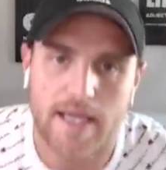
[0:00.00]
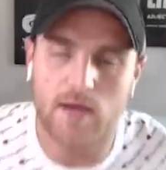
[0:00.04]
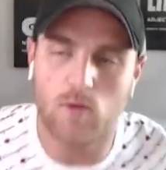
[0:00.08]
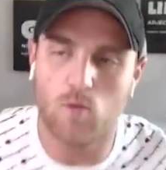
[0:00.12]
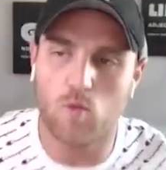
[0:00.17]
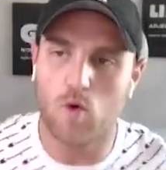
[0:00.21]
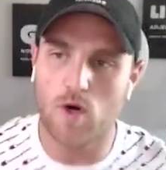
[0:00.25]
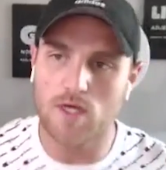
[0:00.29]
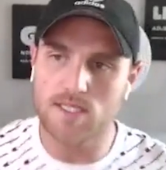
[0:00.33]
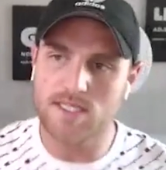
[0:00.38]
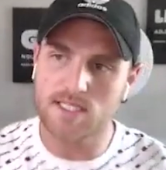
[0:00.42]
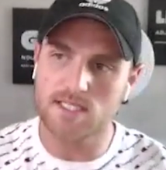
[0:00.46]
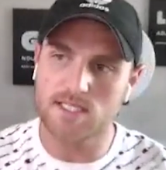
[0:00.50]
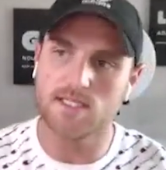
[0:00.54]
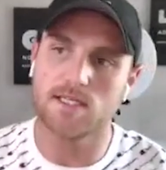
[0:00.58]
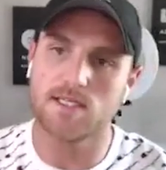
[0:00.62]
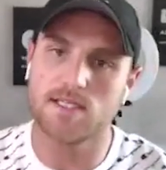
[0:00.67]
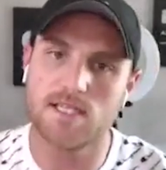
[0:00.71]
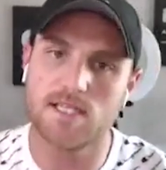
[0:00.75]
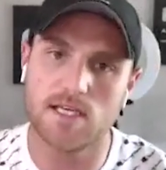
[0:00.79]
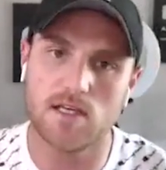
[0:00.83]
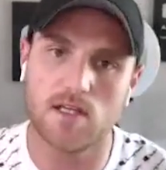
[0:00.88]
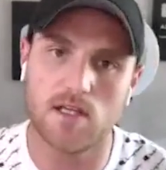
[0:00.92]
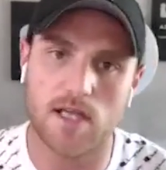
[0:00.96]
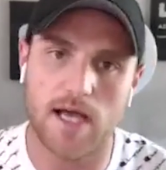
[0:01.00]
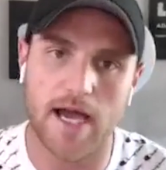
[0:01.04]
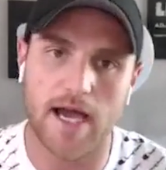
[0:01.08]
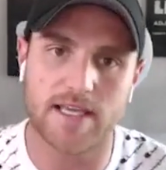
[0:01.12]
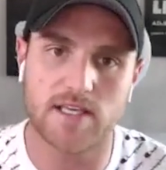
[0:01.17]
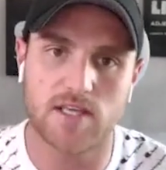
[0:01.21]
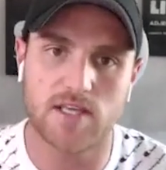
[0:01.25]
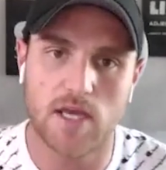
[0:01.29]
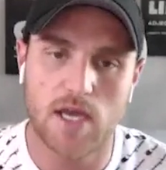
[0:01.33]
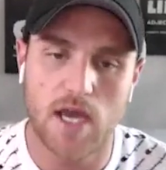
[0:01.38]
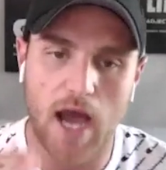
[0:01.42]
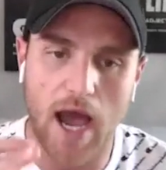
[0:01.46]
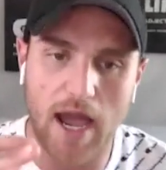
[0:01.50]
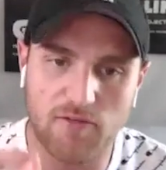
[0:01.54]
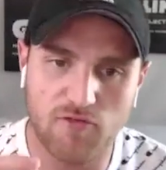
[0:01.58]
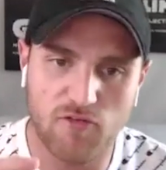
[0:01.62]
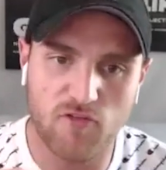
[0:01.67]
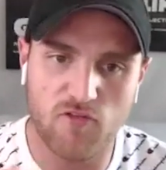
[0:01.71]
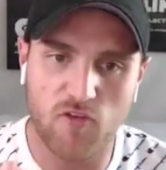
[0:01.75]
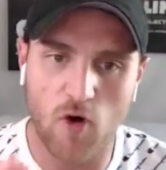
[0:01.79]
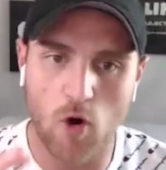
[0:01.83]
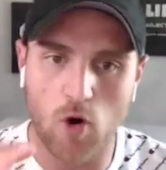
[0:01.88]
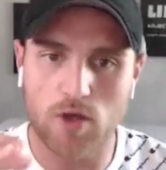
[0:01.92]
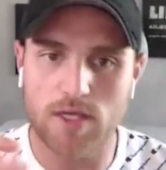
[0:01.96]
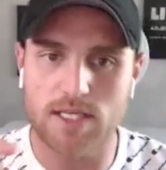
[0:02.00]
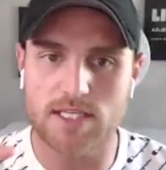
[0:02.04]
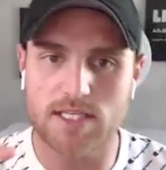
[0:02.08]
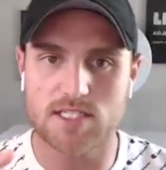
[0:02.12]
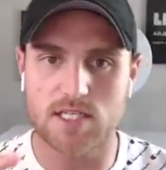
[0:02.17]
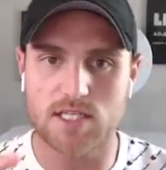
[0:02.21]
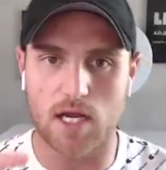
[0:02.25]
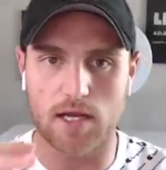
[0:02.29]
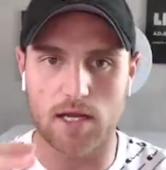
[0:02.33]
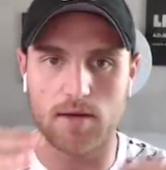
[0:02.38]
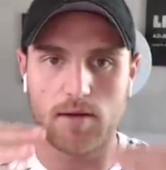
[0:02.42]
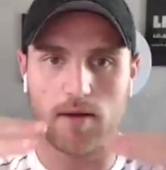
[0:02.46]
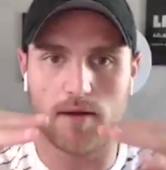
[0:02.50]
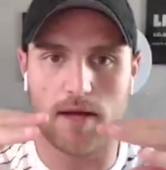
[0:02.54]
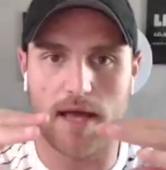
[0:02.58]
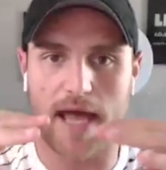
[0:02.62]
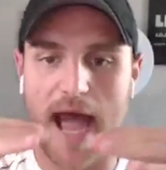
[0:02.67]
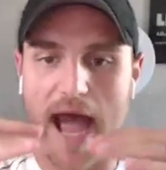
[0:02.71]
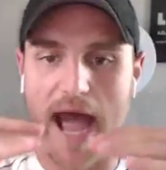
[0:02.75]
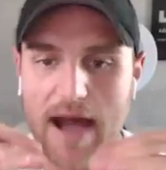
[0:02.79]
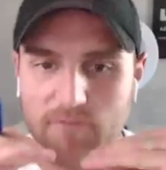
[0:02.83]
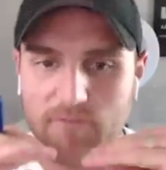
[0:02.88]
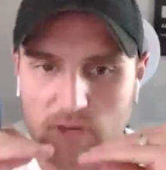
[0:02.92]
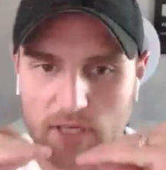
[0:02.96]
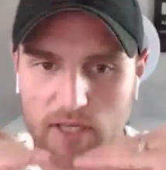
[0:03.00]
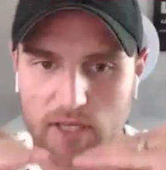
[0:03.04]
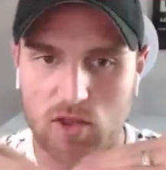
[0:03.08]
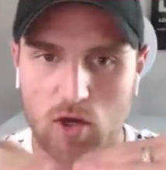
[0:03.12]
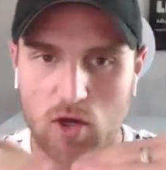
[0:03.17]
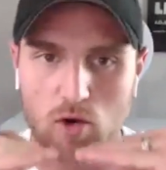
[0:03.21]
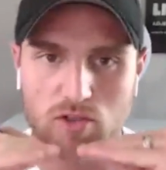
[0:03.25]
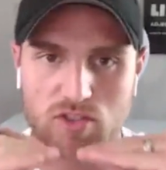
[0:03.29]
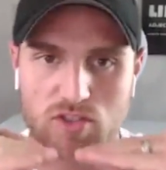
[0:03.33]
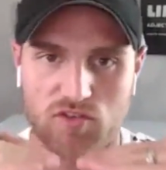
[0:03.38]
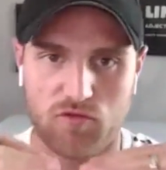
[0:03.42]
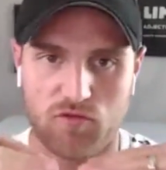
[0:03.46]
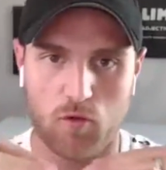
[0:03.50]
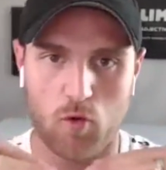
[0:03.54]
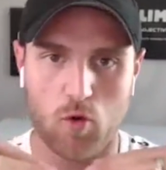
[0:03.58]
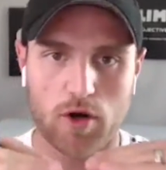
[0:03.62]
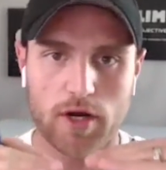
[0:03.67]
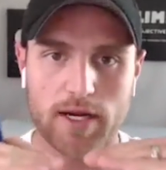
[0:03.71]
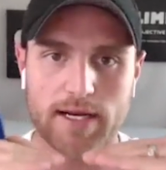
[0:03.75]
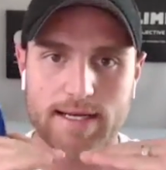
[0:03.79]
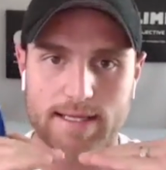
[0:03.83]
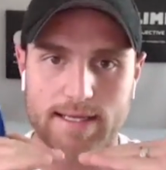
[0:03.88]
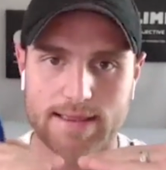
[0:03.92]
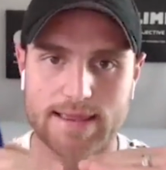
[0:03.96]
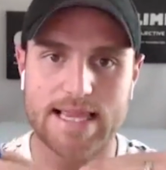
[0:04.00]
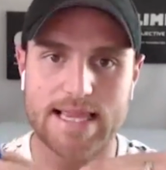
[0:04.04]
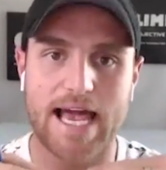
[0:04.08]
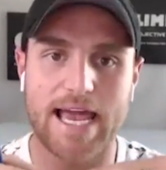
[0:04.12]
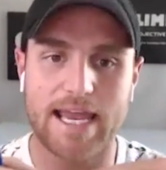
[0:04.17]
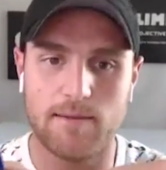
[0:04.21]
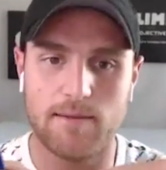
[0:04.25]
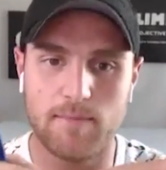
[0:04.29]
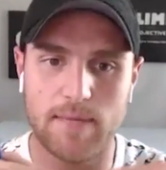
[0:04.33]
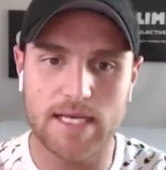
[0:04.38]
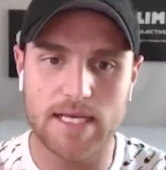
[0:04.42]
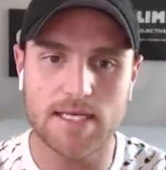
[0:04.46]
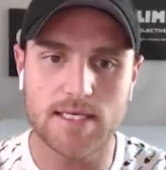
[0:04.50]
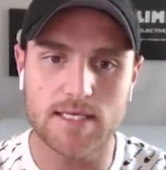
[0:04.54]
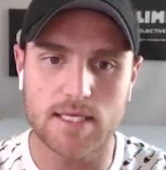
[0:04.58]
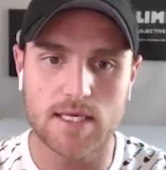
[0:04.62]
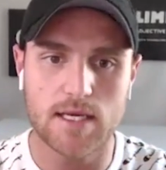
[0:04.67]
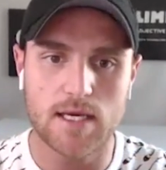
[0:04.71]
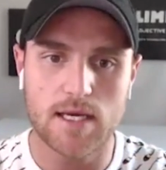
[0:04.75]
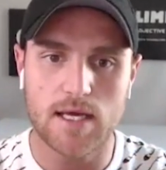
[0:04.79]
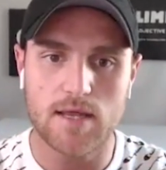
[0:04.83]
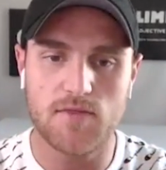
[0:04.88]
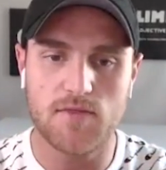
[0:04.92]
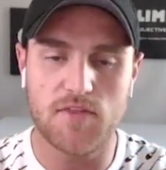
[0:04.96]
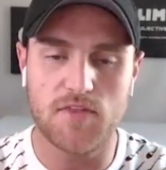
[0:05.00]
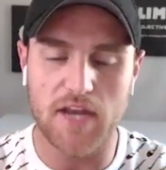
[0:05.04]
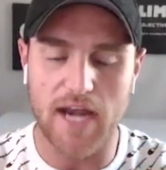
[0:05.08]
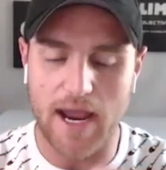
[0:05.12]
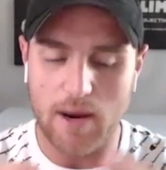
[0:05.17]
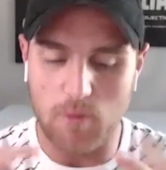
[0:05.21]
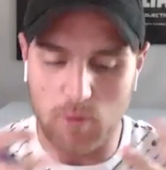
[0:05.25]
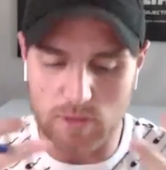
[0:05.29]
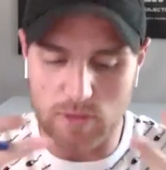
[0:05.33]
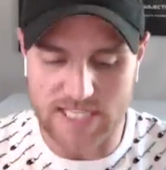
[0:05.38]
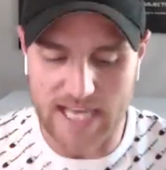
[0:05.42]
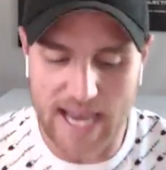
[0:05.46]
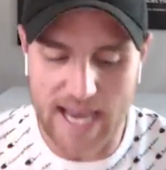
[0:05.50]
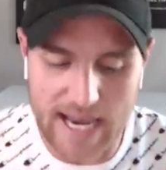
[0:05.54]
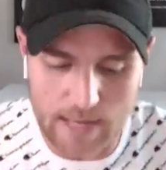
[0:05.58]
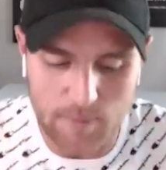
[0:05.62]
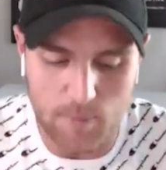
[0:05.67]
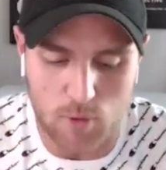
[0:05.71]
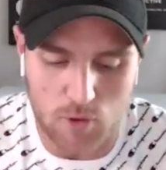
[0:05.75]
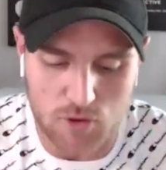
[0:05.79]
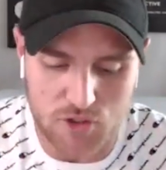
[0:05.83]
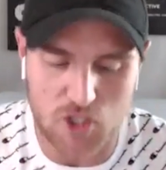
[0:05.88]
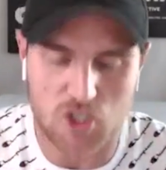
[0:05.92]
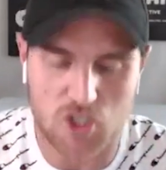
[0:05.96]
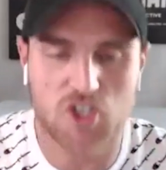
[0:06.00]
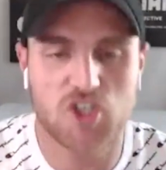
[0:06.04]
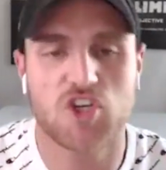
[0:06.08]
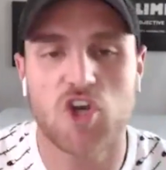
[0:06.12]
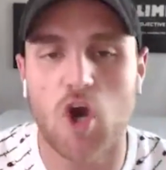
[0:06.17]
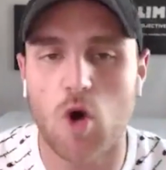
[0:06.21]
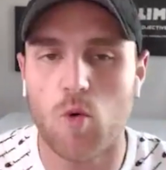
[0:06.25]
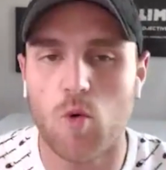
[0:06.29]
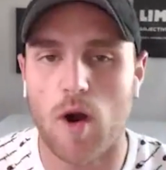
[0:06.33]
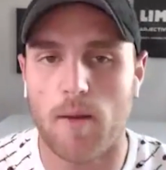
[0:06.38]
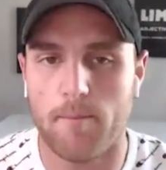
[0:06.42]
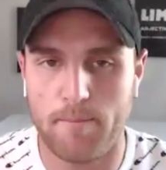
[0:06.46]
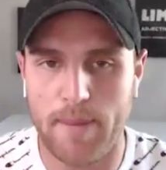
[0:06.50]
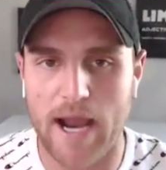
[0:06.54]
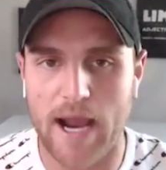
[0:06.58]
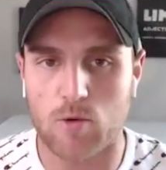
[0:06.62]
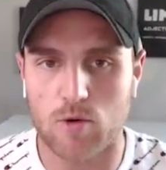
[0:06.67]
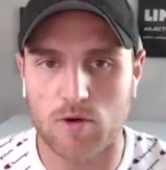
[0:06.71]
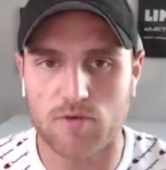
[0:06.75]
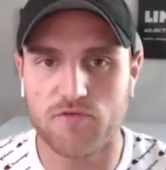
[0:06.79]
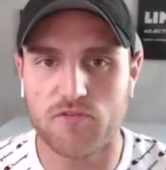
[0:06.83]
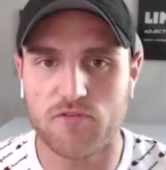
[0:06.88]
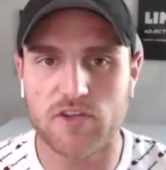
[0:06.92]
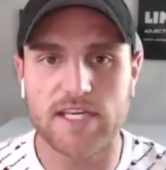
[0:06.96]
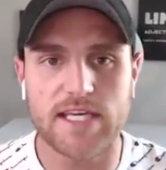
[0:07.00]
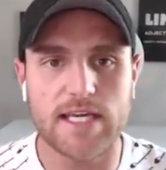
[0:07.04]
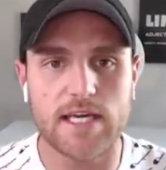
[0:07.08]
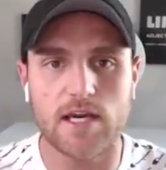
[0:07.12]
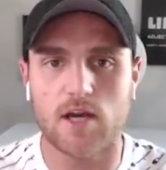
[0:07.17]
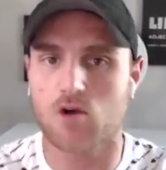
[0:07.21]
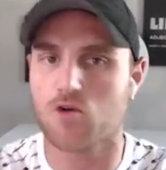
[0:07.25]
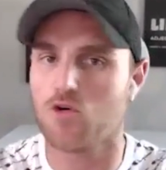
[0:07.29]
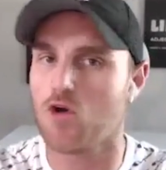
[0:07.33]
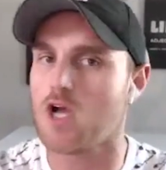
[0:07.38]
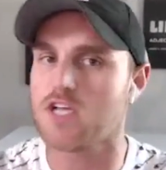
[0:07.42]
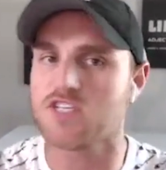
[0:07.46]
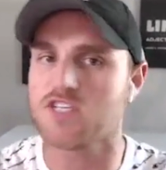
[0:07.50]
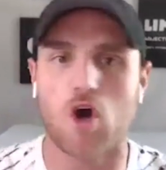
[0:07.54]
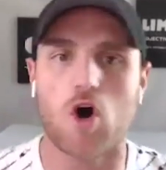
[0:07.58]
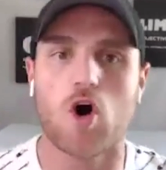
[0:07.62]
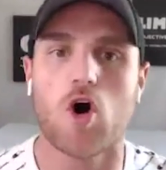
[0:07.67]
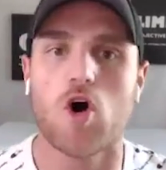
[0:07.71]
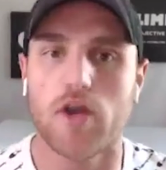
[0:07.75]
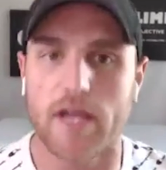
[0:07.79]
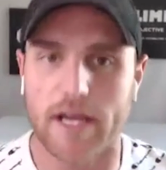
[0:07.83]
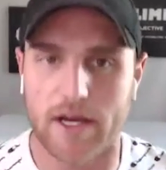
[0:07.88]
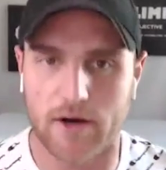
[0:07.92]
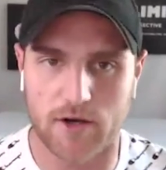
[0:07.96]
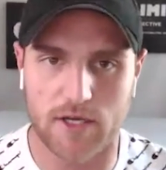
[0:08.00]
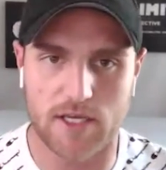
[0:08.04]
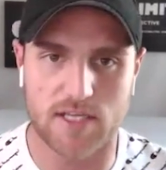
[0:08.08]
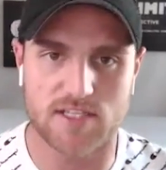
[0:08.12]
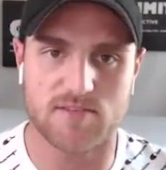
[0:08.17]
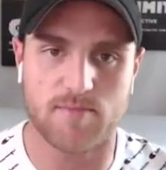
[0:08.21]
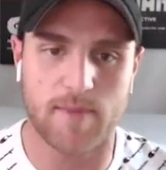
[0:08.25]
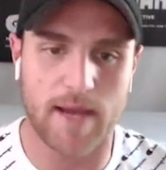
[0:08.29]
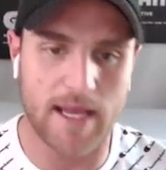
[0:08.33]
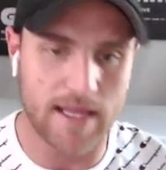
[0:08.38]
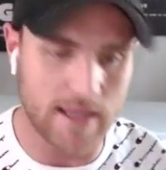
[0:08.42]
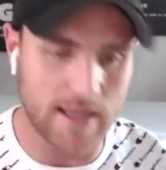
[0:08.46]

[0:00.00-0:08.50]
it wasn't until I, I focused on having those four in alignment that I was able to show up powerfully across all areas of my